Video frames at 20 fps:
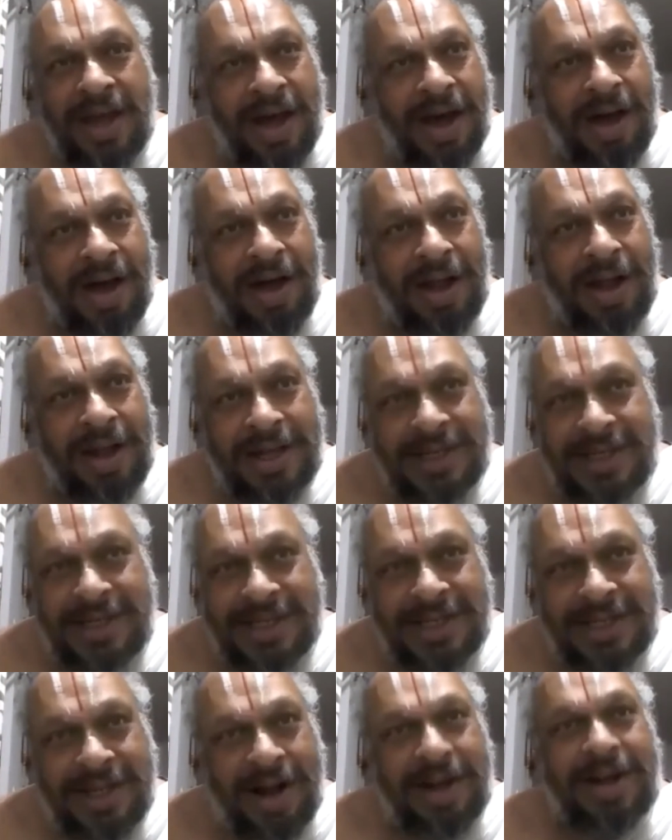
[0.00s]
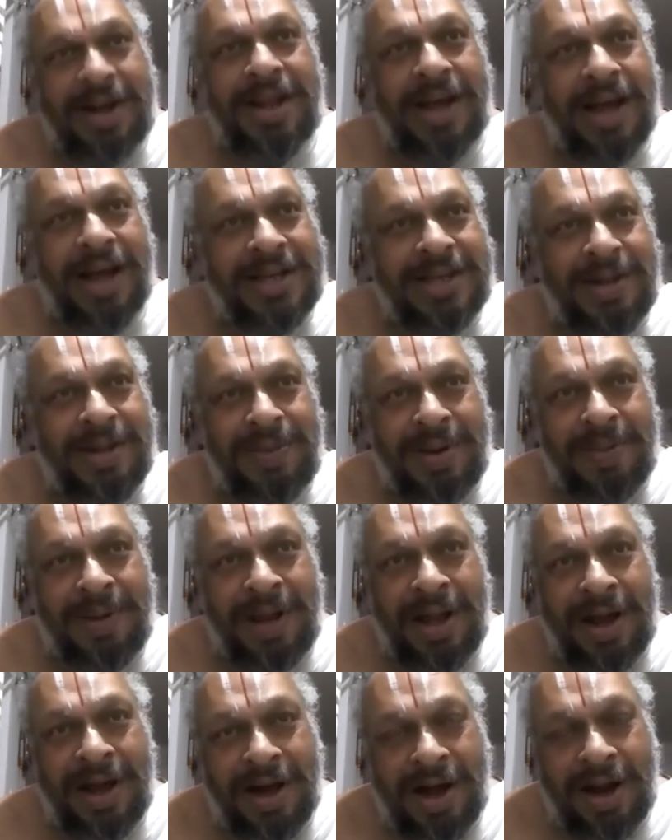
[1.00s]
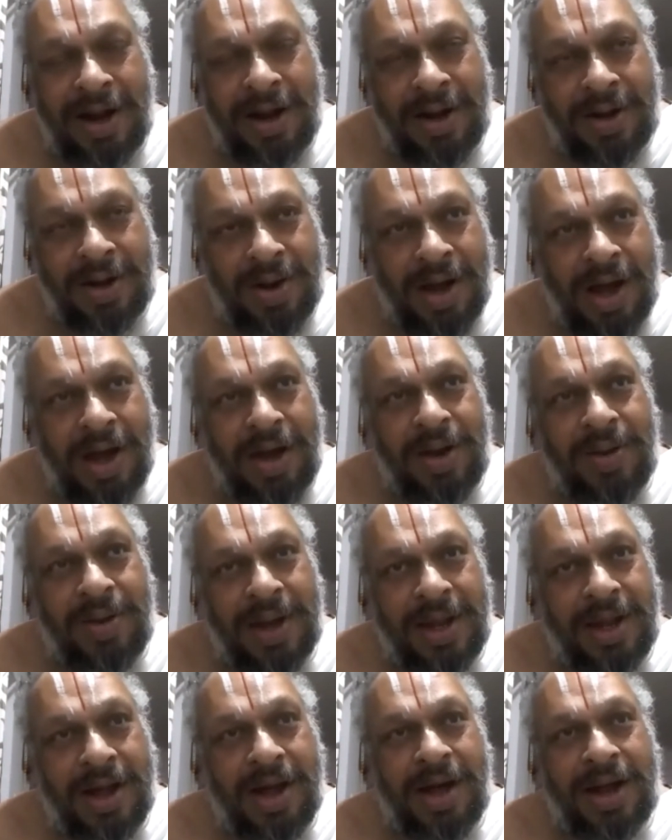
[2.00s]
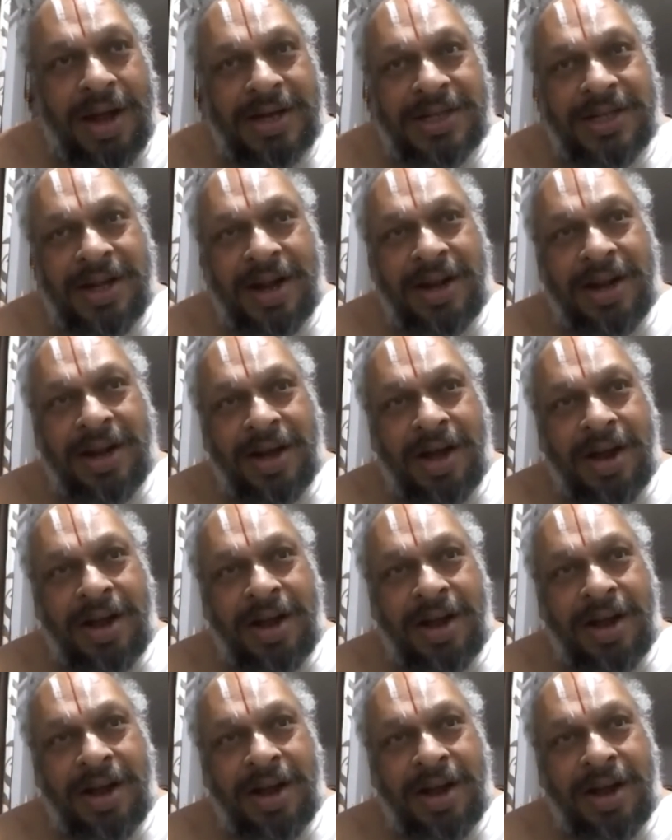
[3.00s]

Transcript: All this is not acceptable according to Ayurveda, or it's not